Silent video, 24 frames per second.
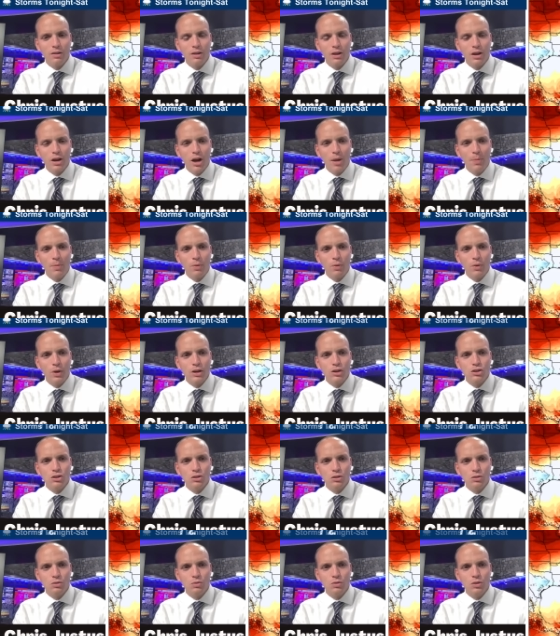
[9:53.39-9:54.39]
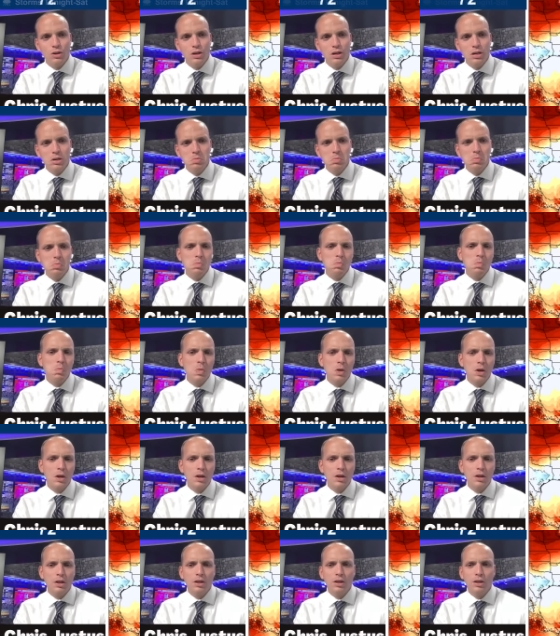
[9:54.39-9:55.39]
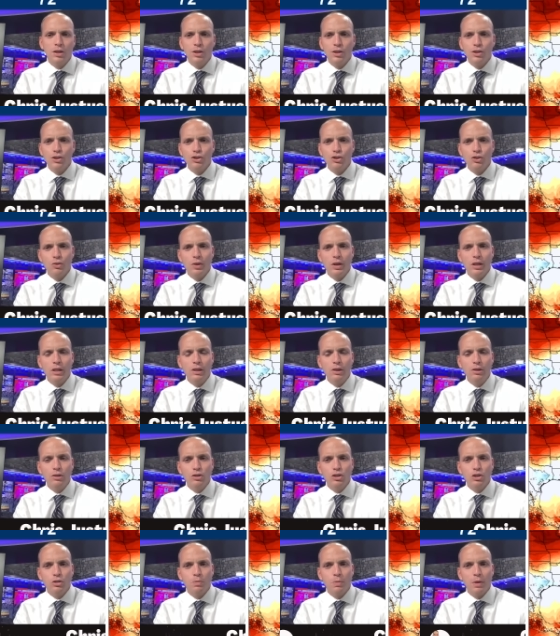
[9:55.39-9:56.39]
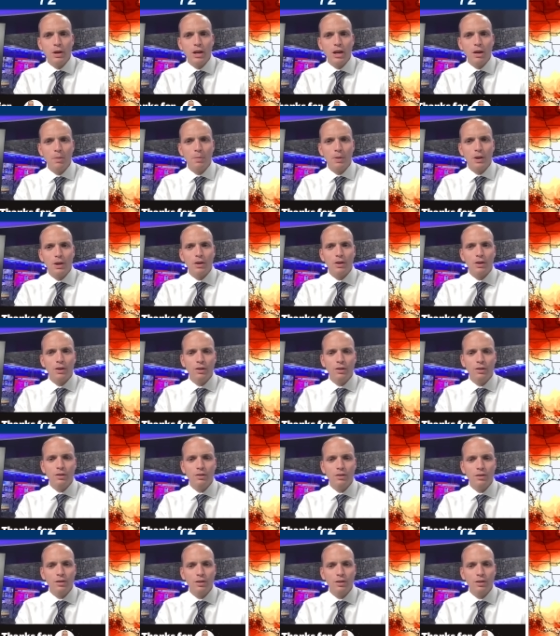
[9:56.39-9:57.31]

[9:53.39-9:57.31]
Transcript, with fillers: The operational run showing a little spin up here.